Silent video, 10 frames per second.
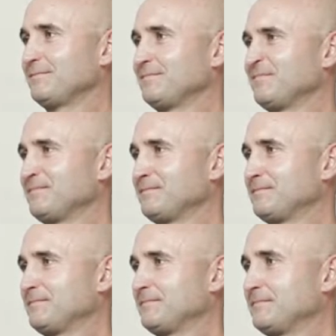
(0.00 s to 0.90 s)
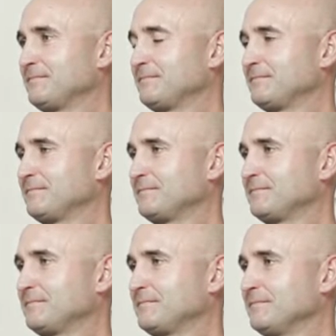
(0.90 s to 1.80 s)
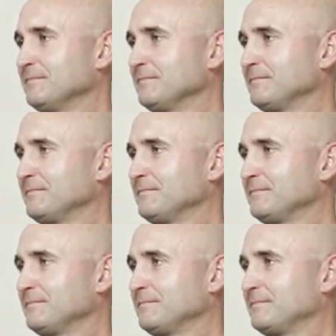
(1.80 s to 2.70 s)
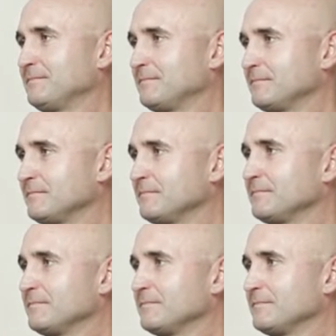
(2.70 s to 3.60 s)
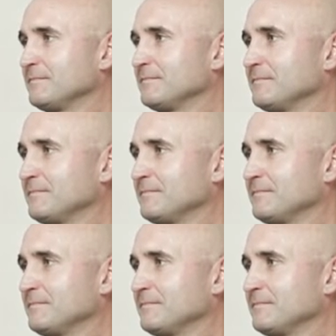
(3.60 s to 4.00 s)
(silent)